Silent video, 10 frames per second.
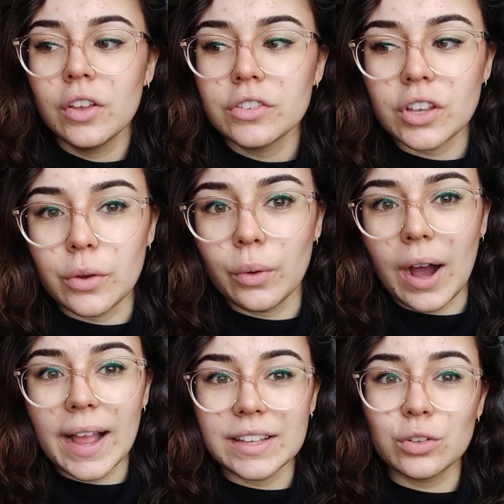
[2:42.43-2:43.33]
so
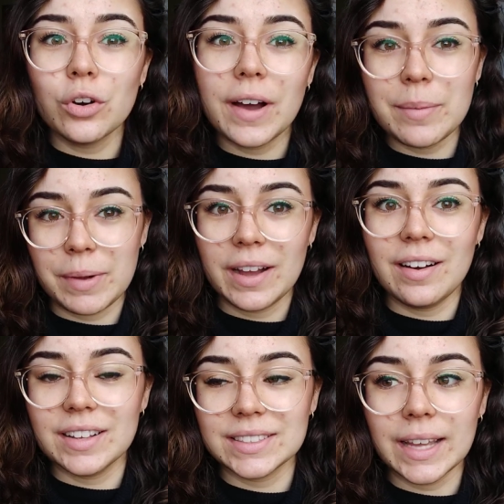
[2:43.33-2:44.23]
I sort of had my
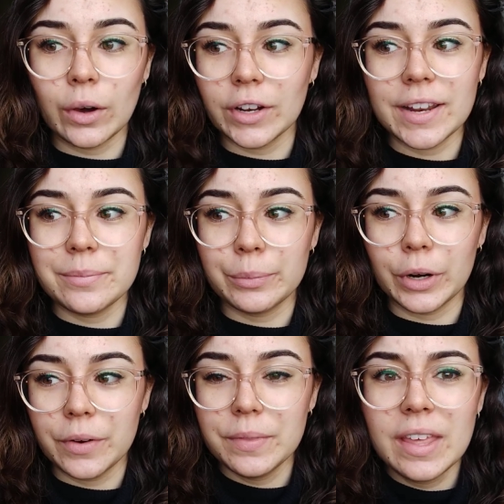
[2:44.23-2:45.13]
heart set on
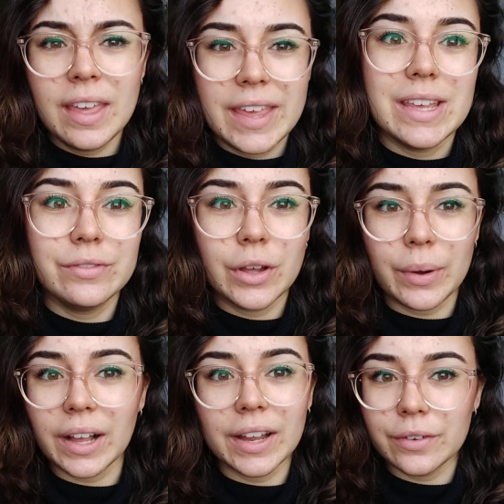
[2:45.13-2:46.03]
Edinburgh, even though
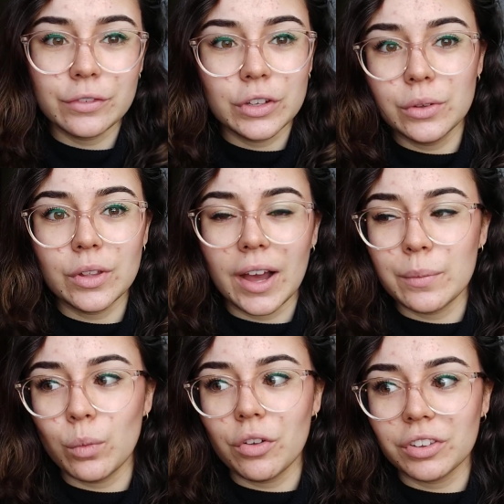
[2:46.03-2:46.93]
I kind of knew that I
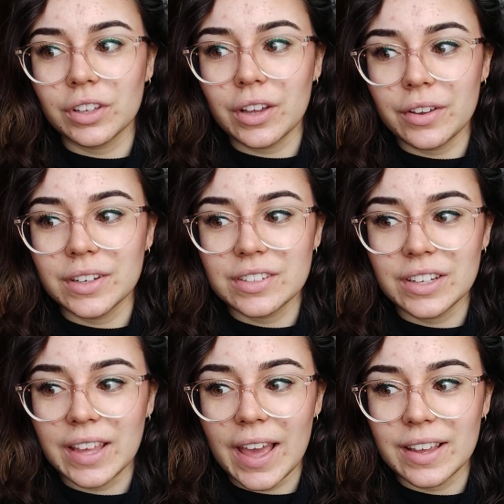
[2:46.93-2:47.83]
wasn't going
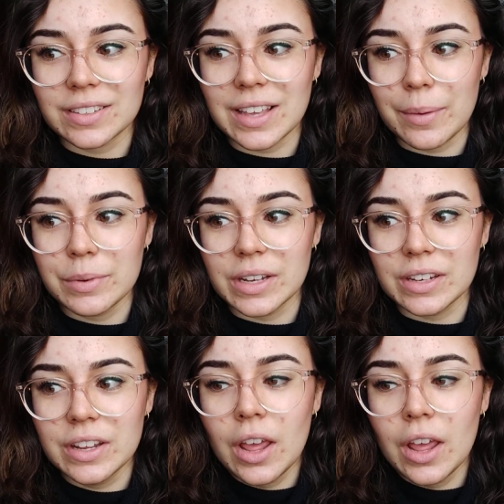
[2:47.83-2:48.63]
to get accepted.